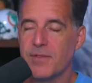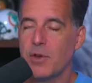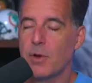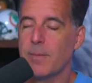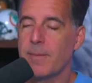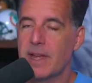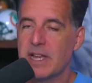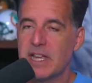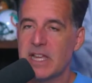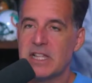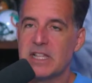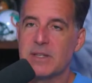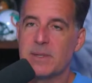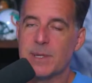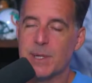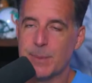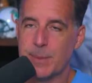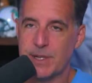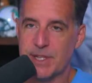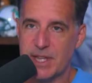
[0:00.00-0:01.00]
you are making
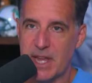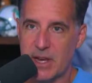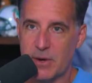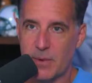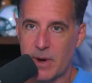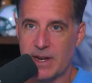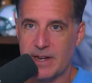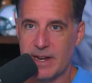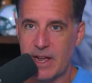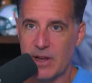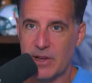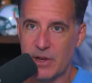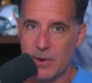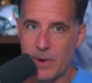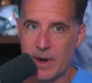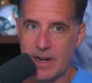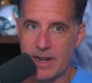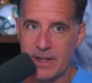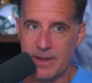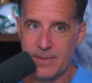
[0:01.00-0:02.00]
this mistake right now. You
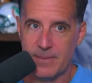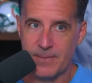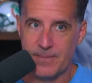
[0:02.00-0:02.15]
ready?